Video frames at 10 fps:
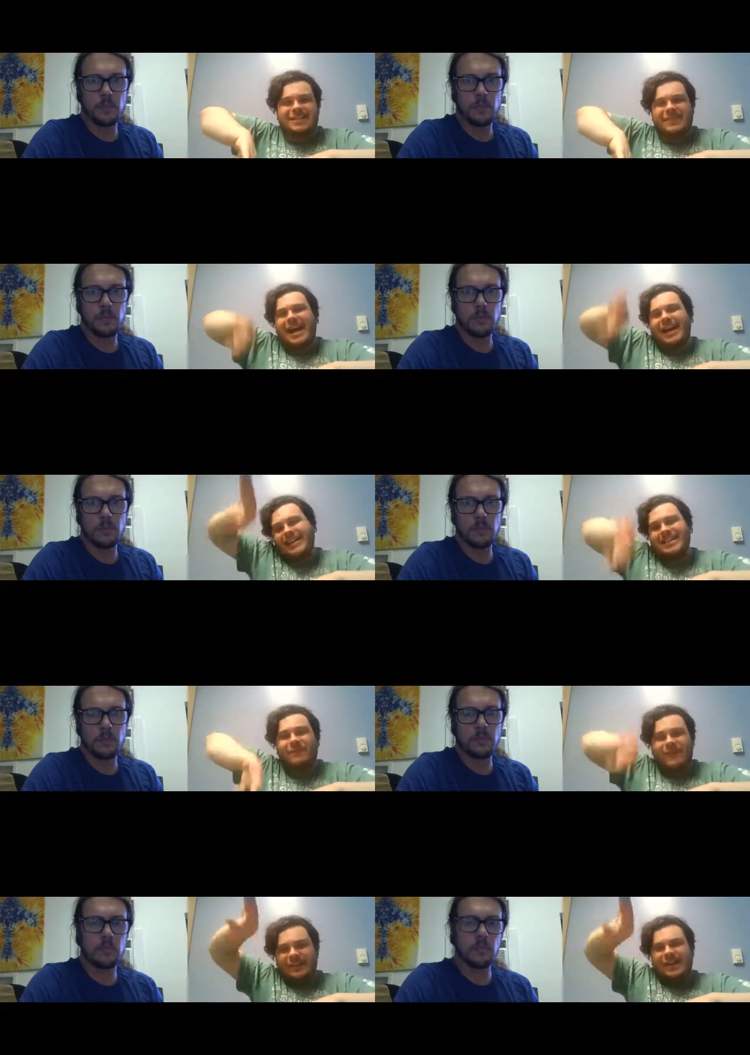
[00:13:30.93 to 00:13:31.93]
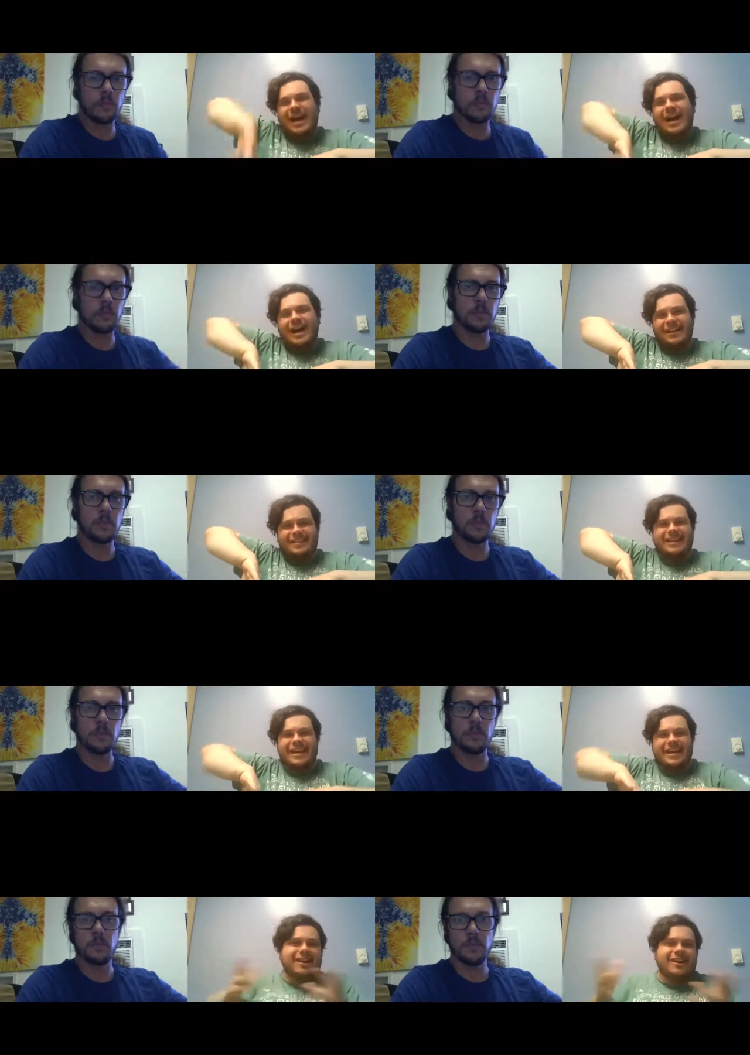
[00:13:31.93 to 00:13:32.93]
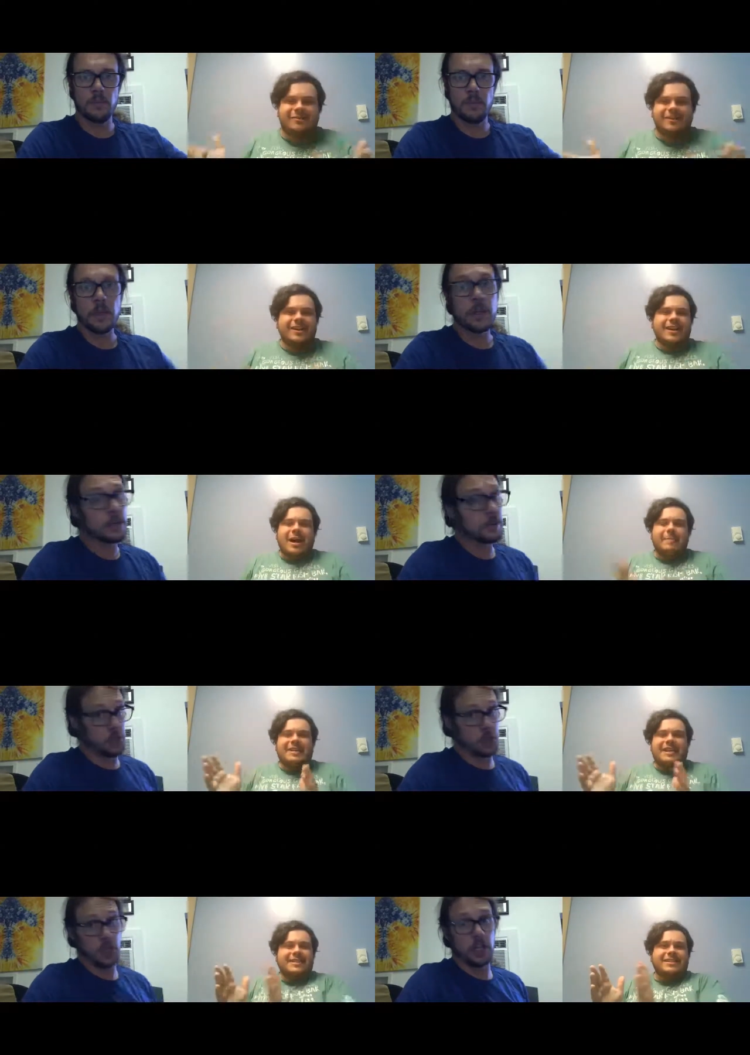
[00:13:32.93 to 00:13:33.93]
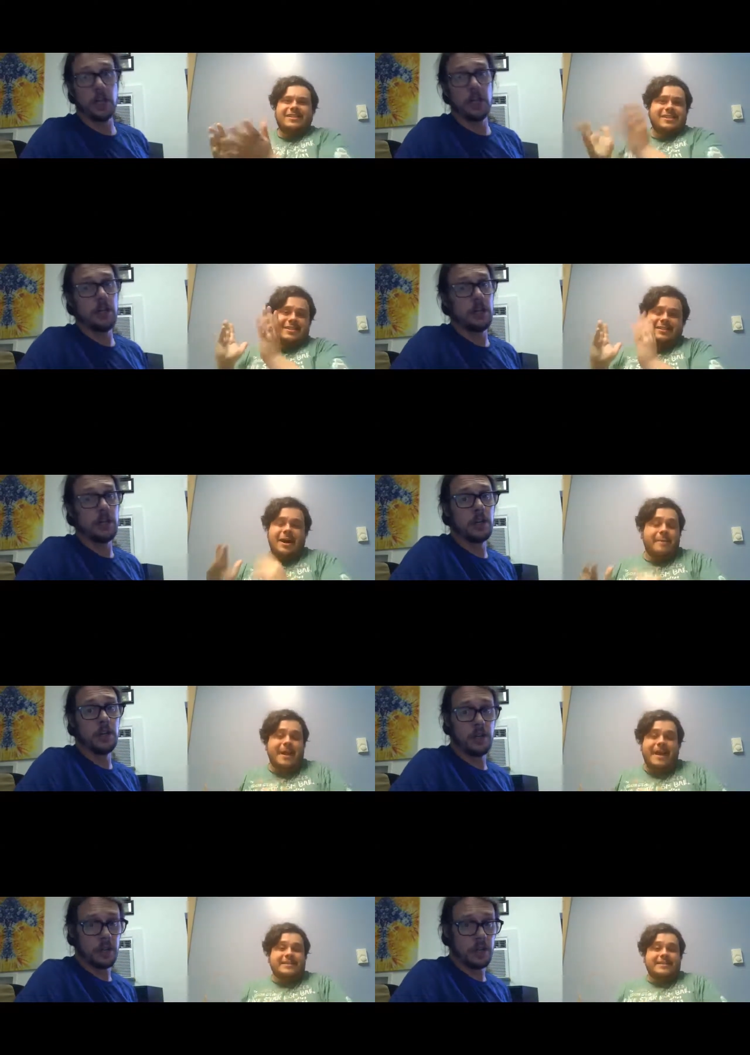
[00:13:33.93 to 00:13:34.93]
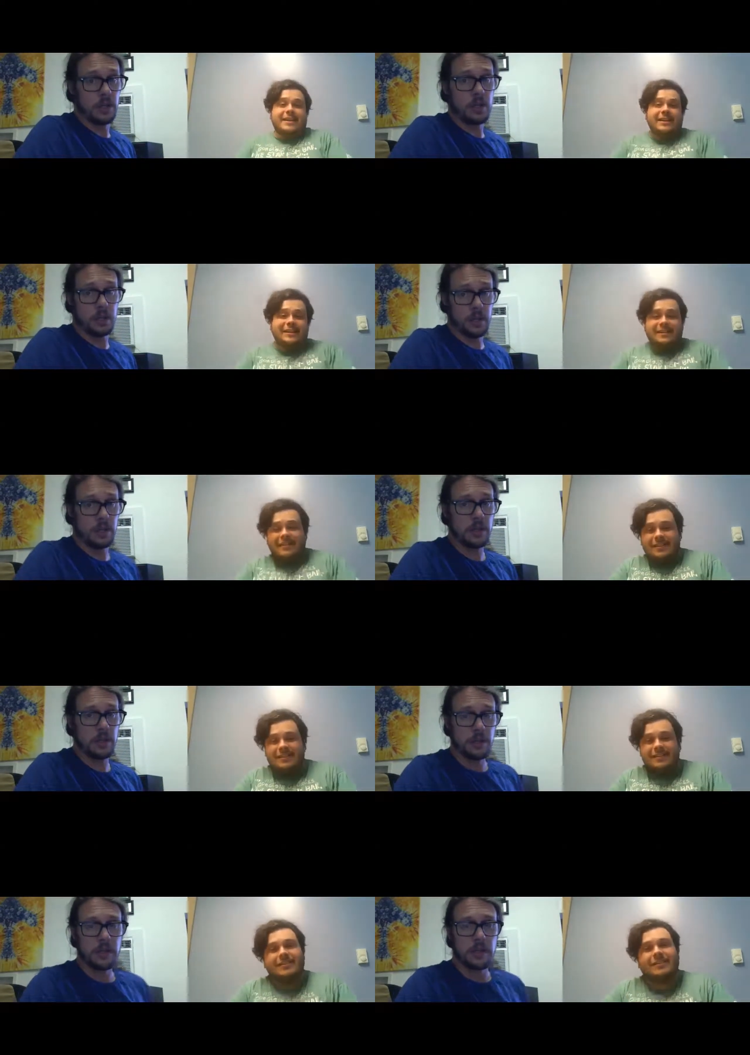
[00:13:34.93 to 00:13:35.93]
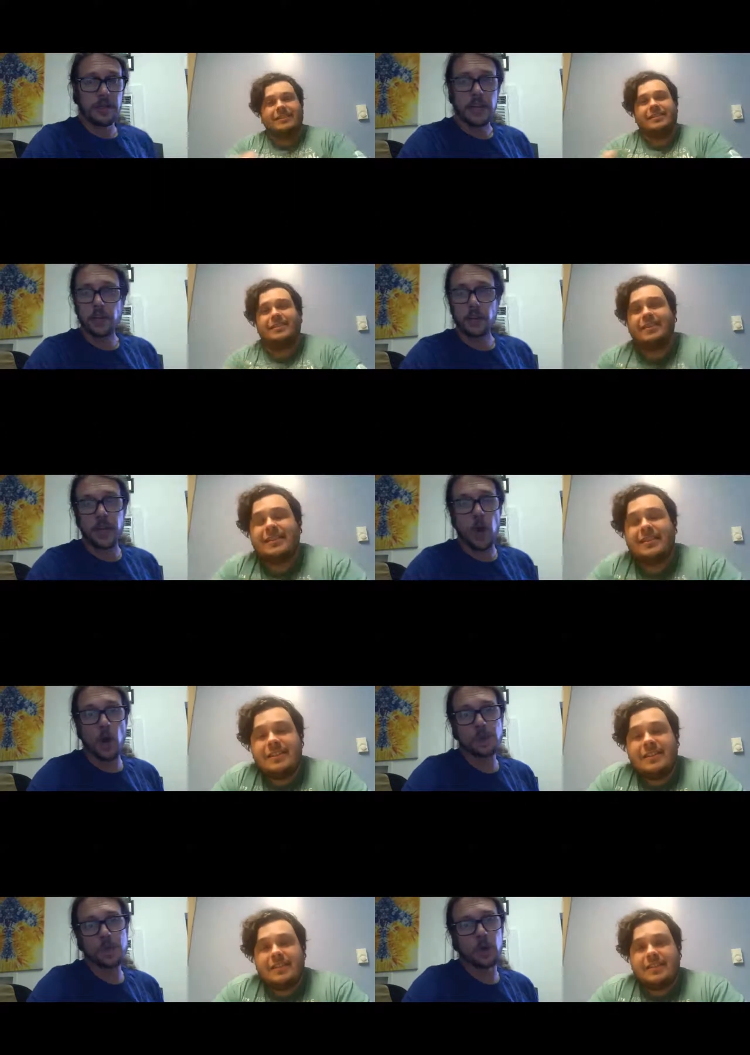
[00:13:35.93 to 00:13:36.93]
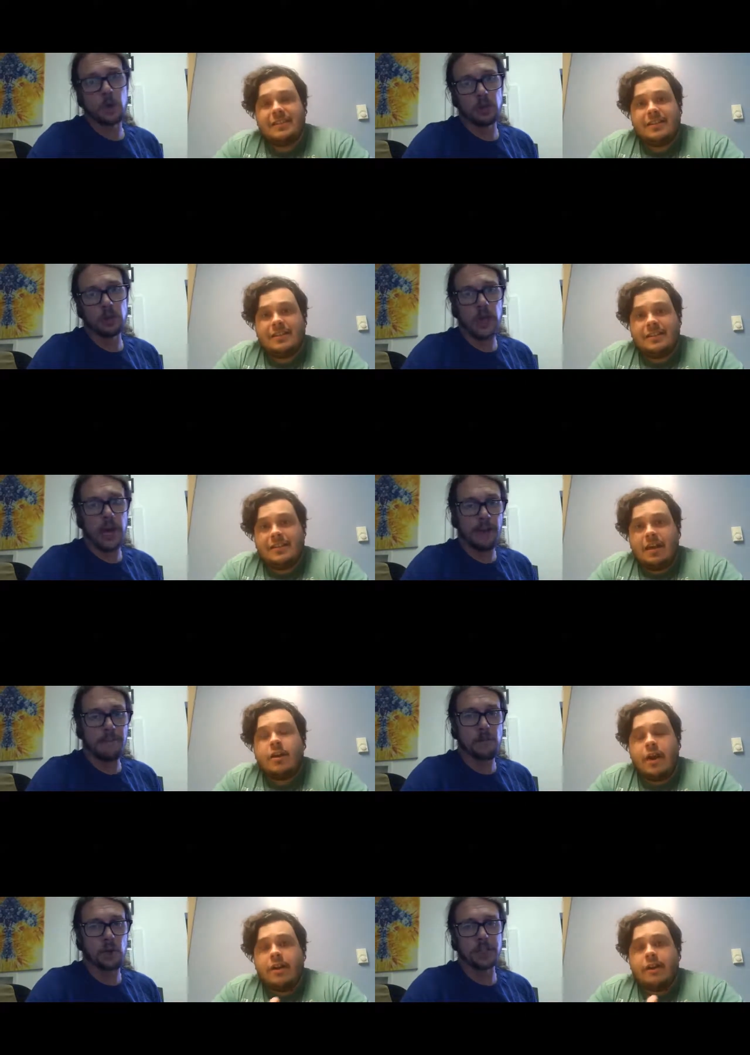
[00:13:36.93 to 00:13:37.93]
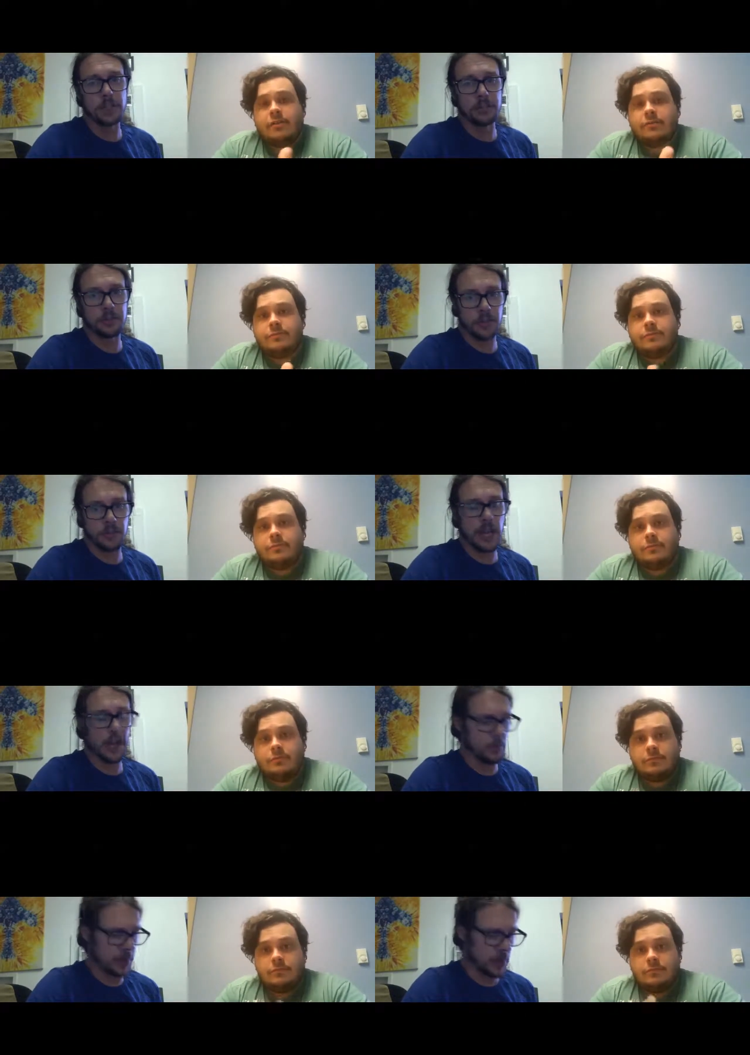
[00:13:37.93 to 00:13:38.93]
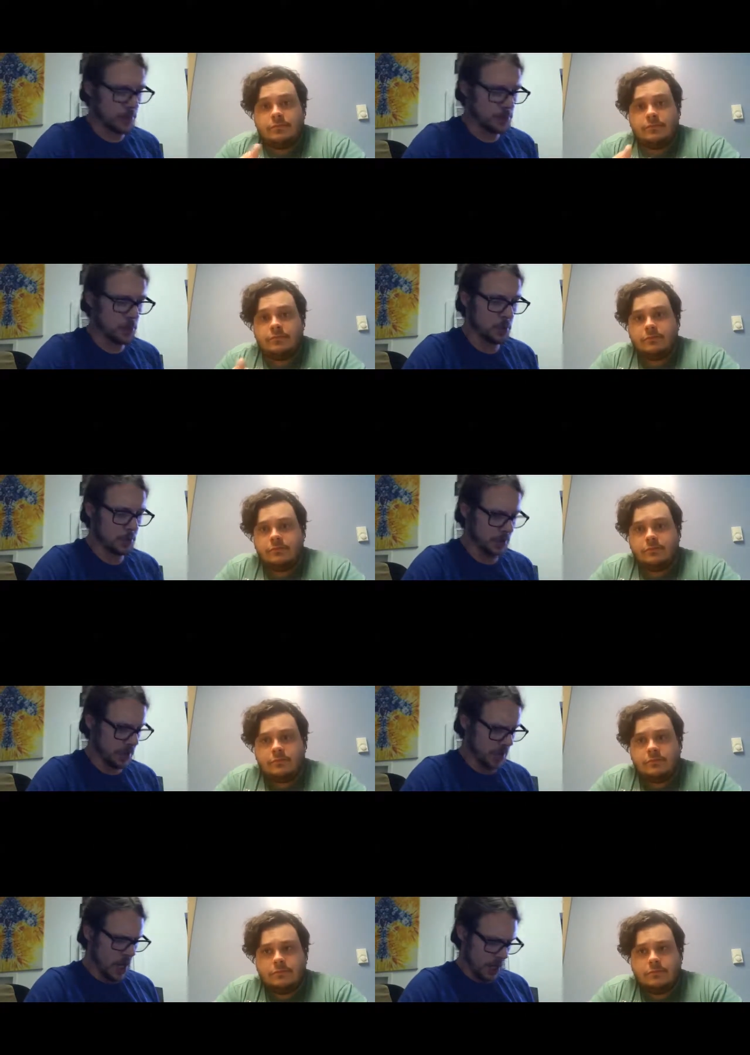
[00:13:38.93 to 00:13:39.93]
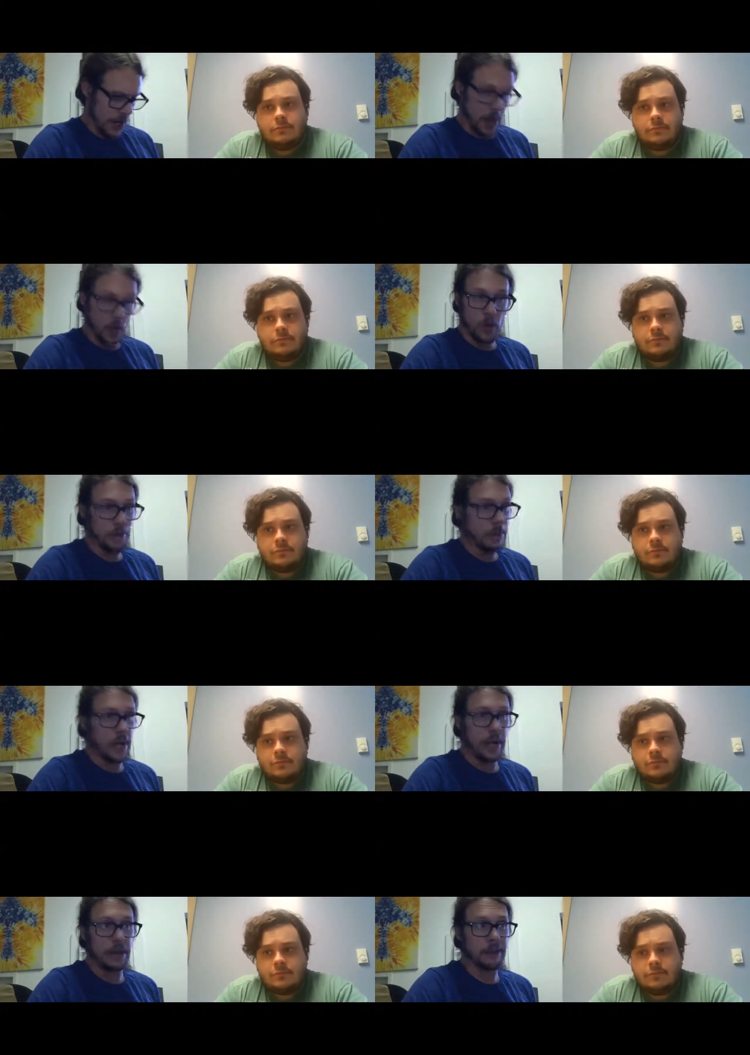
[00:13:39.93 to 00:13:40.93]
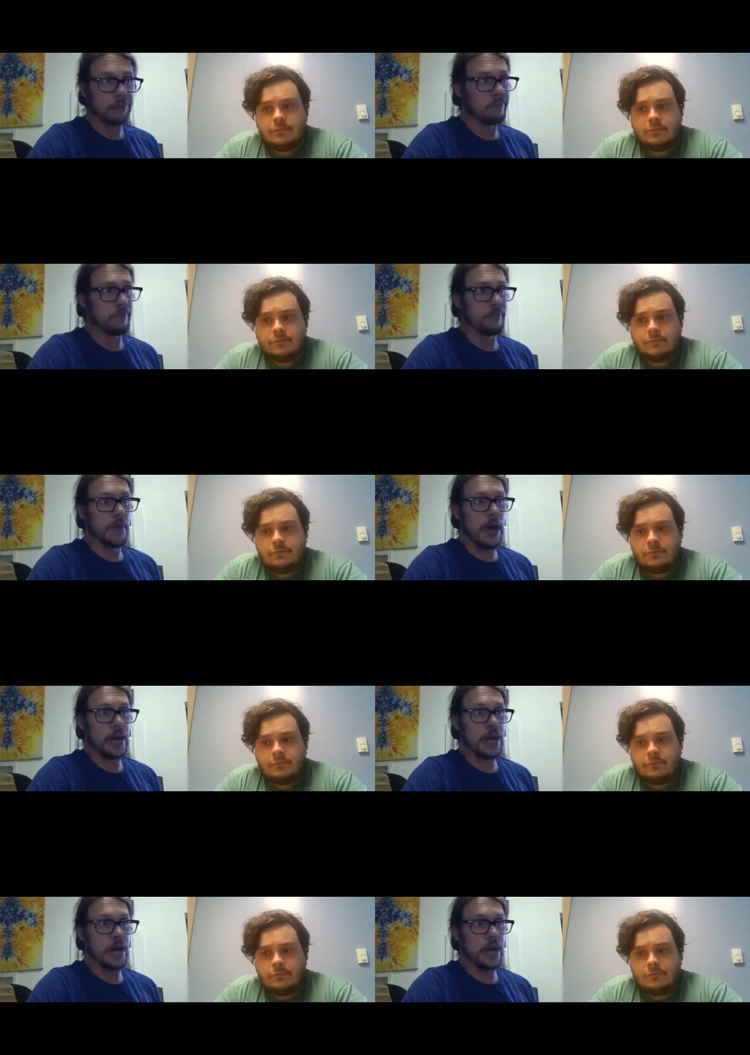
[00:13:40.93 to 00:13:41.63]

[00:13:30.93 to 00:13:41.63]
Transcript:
Speaker 1: of that, he's figured out how to take care of. I mean, sure. that's just amazing.
Speaker 2: Yes, yeah, so we homeschool. I have four children, and we homeschool. And uh, one of my uh,